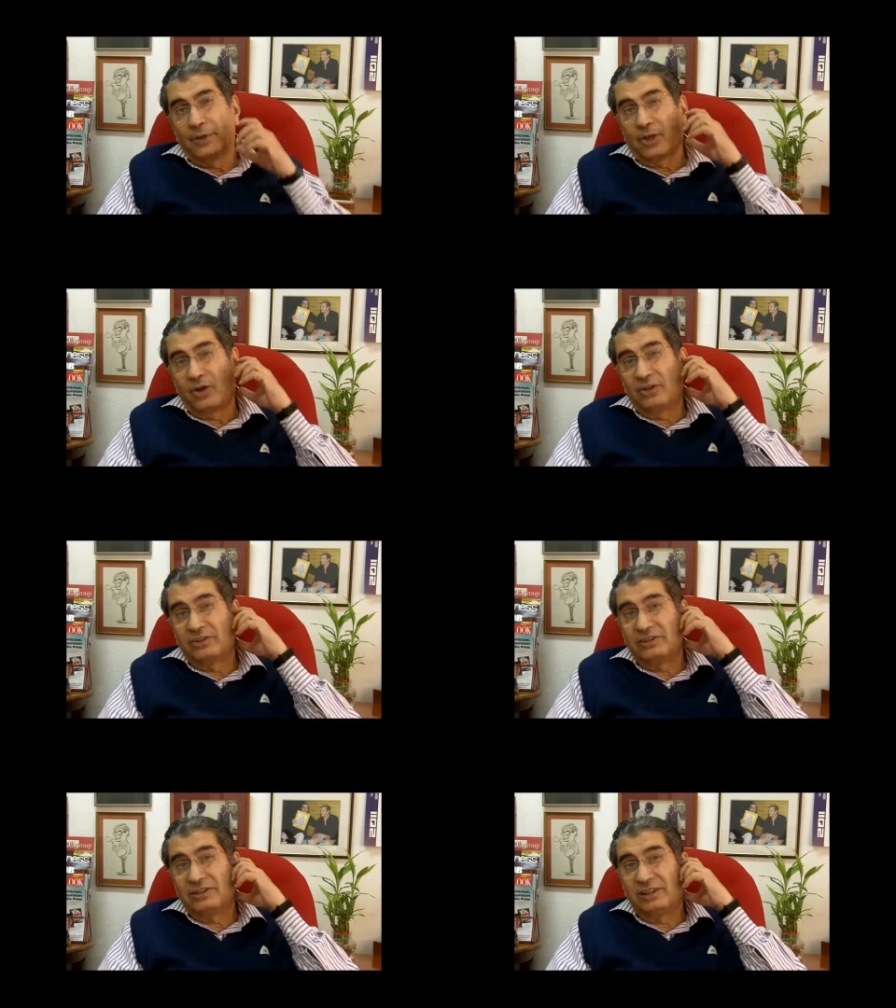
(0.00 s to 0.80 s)

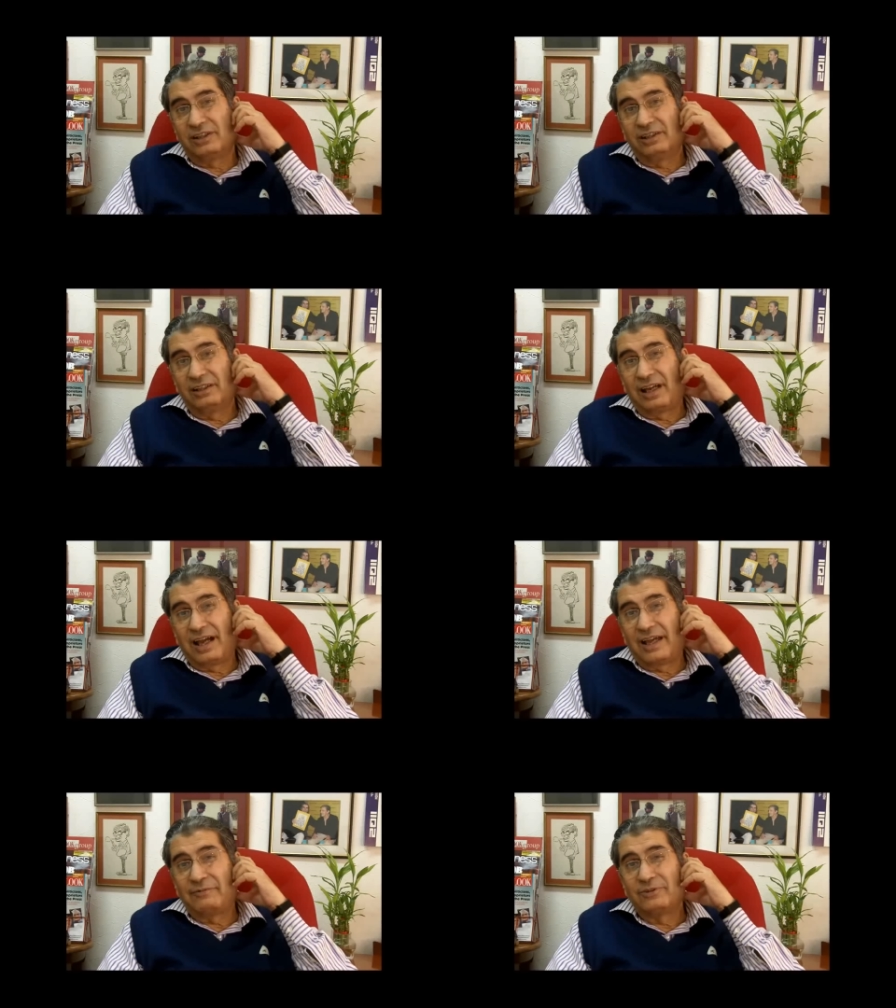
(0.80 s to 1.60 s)
because uh,
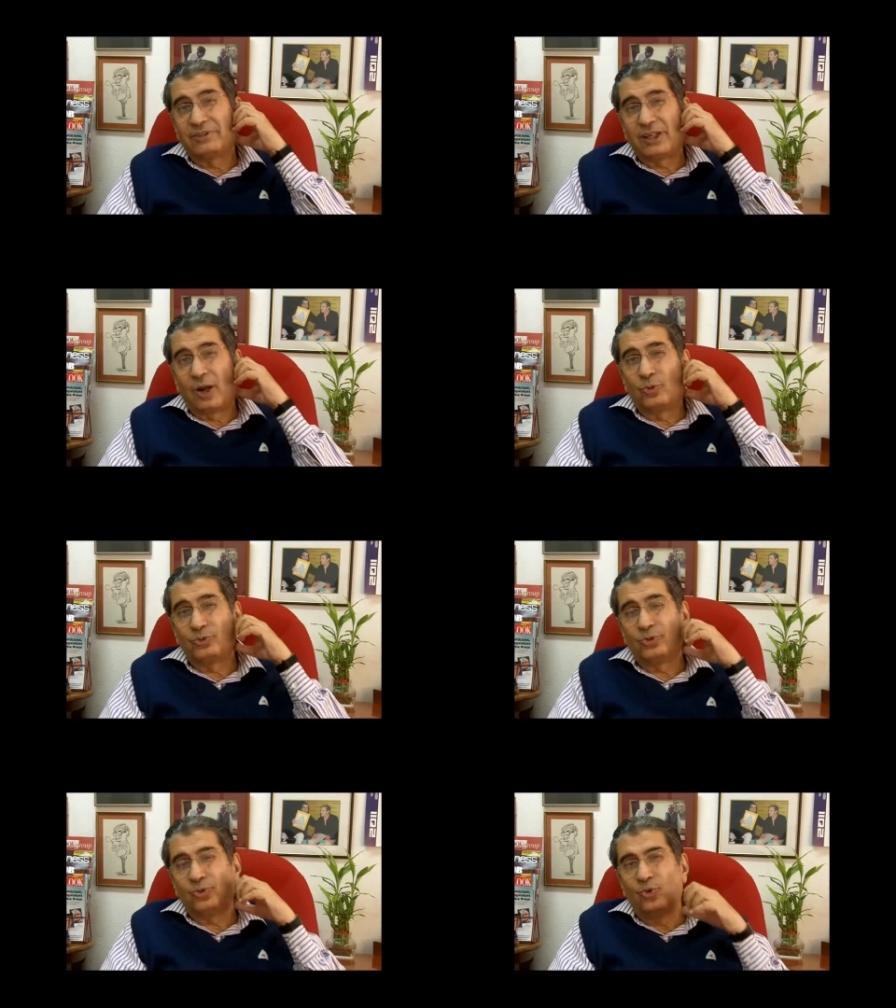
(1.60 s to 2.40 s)
I was
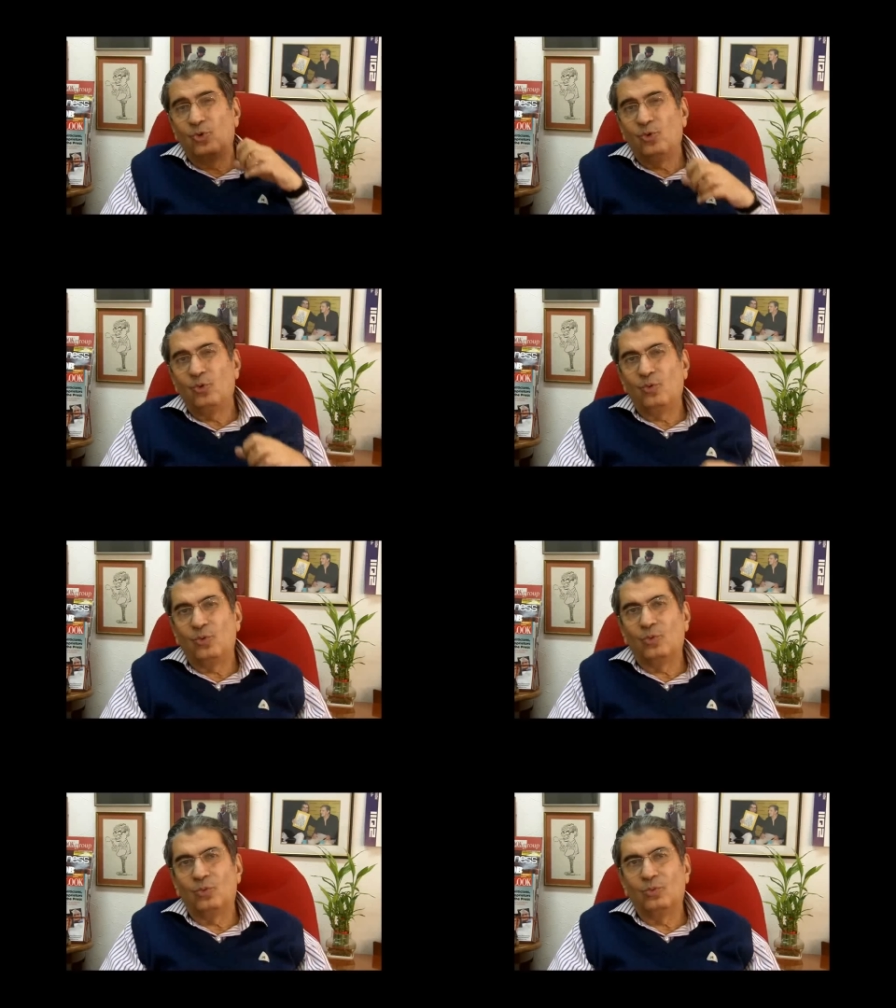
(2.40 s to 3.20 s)
allowed to
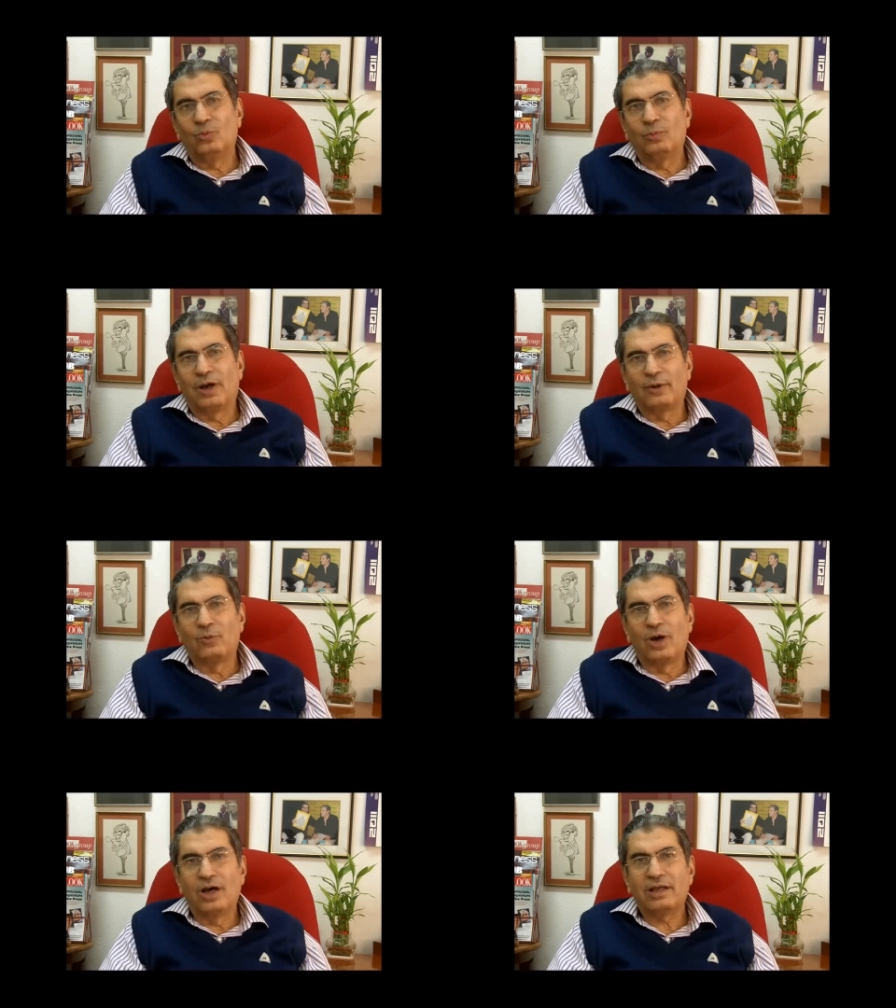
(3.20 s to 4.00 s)
do my
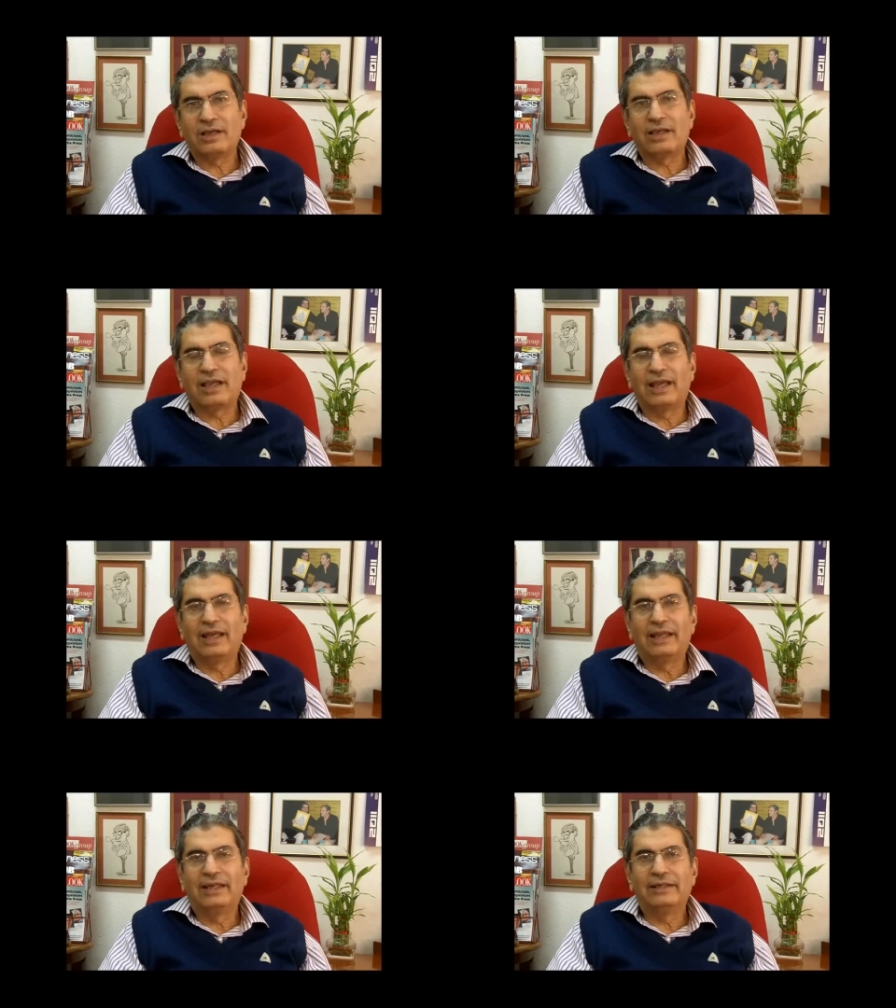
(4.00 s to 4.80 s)
work
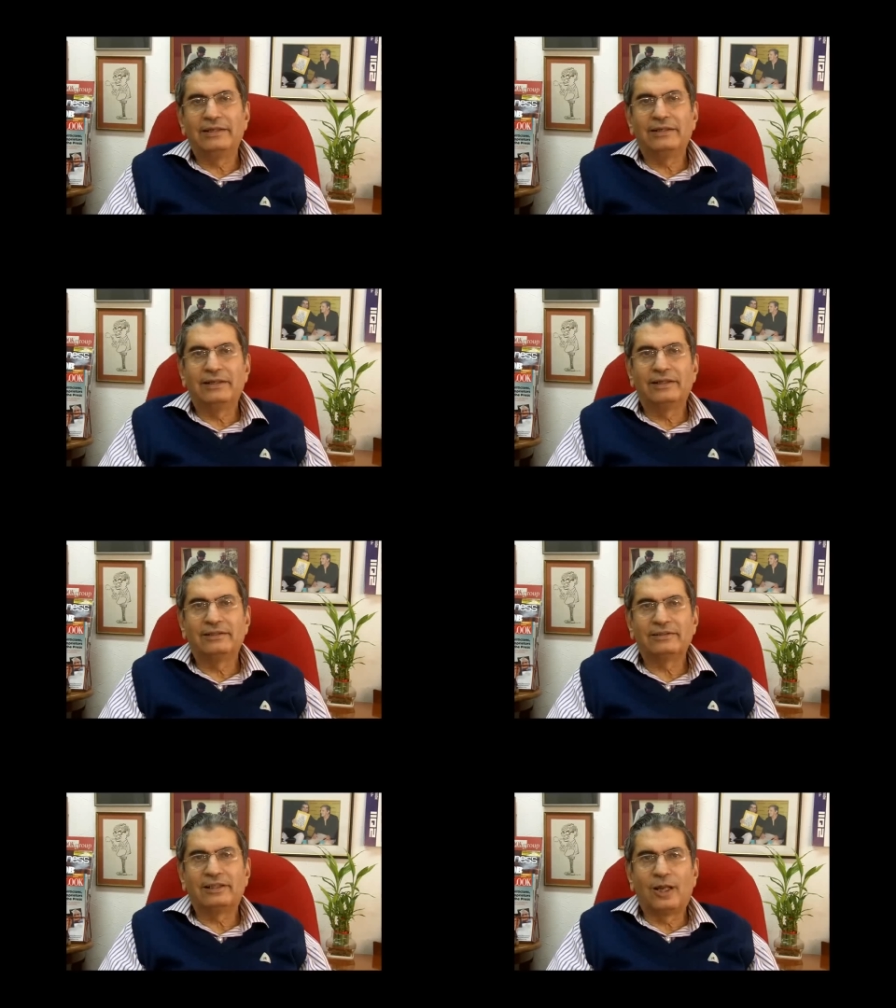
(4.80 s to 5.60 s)
and
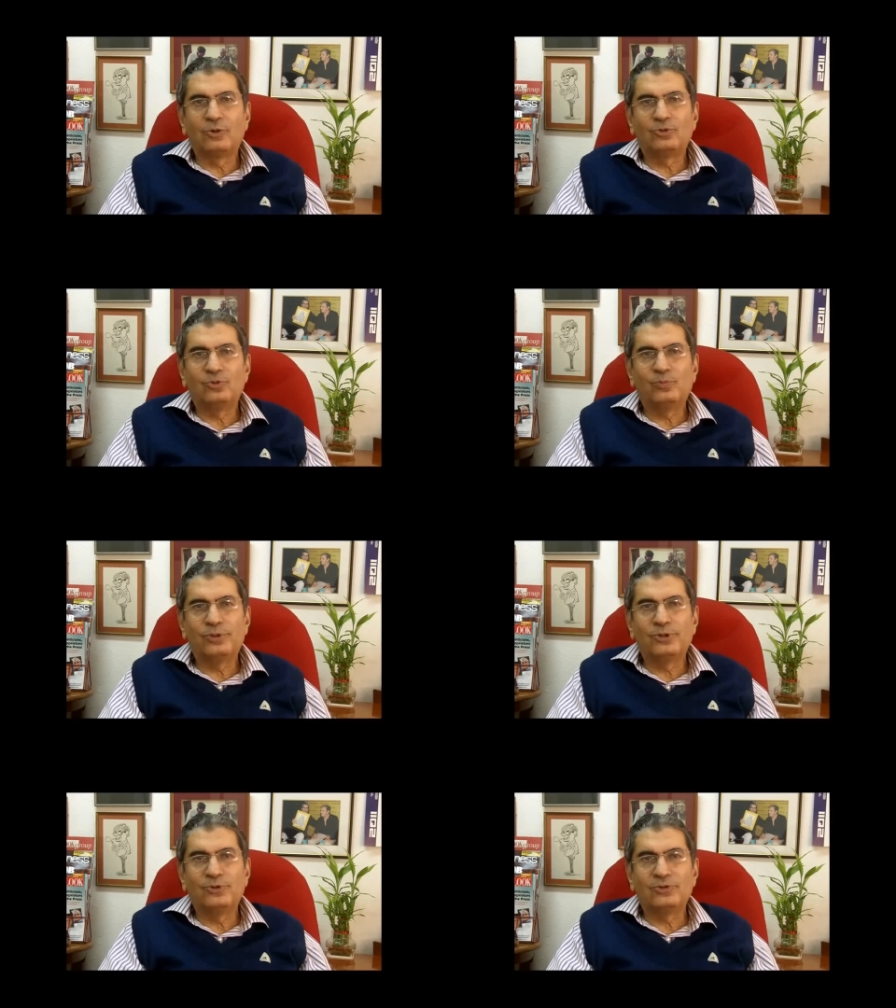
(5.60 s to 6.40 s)
uh, allowed to
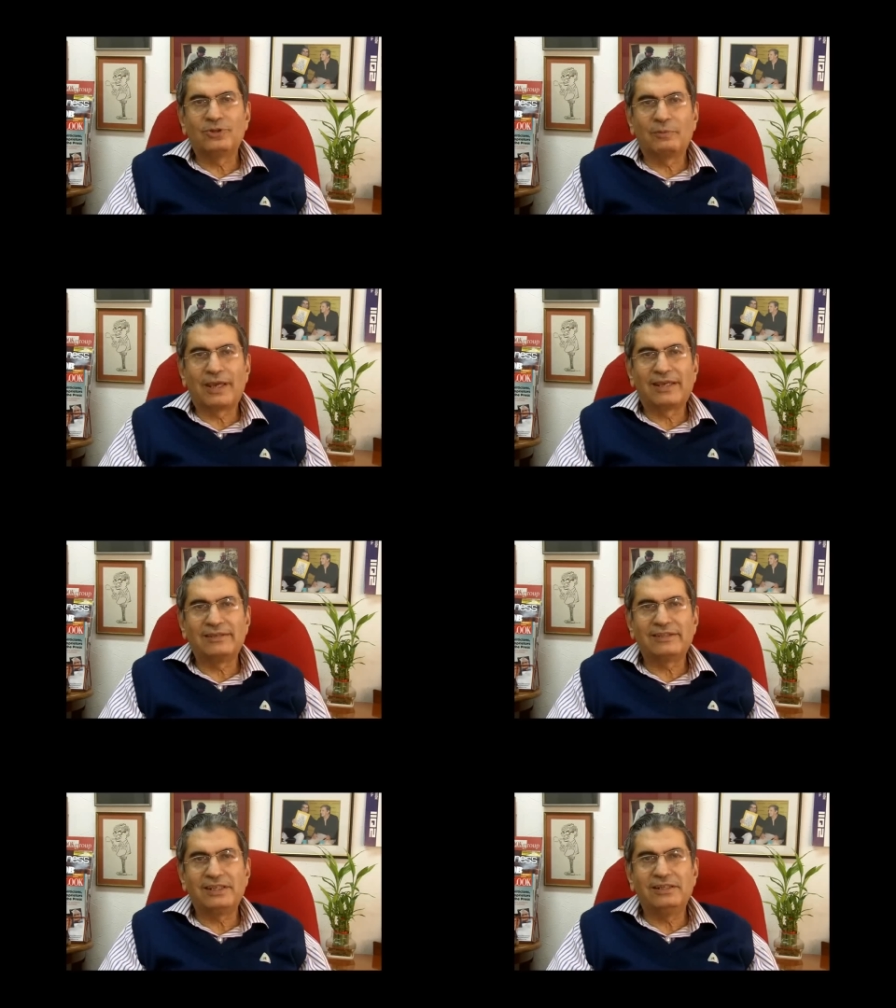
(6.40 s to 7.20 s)
produce a
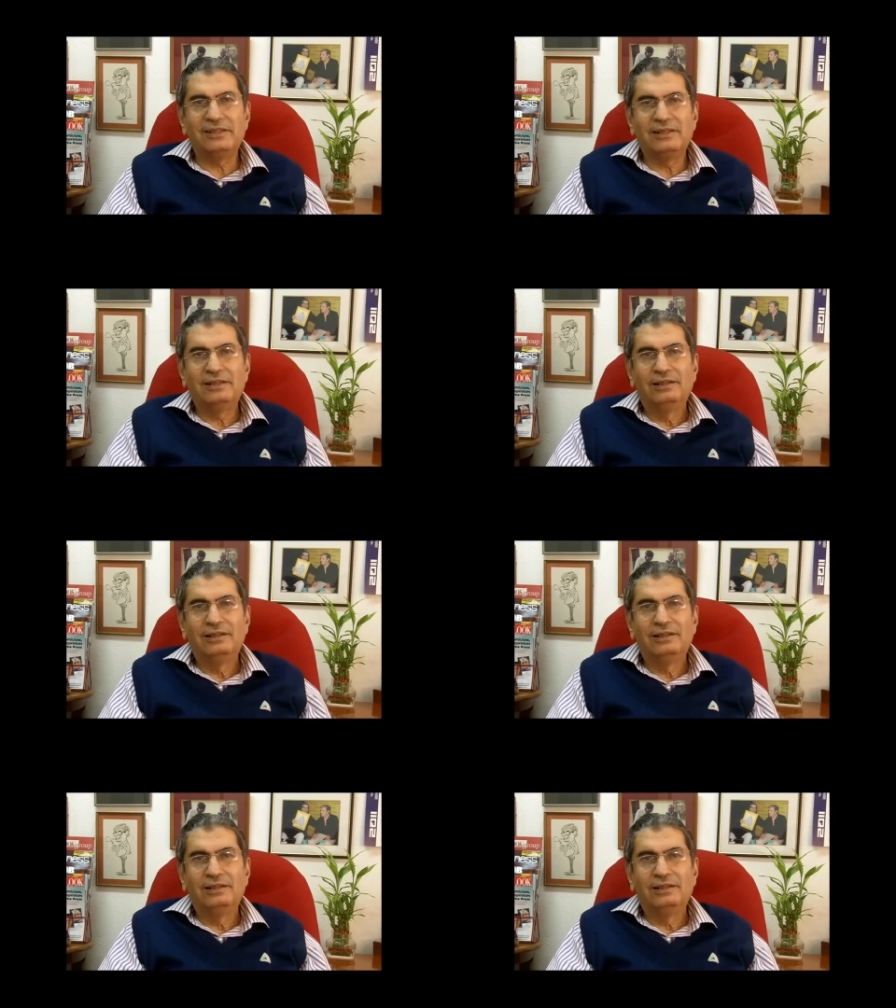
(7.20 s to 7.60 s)
magazine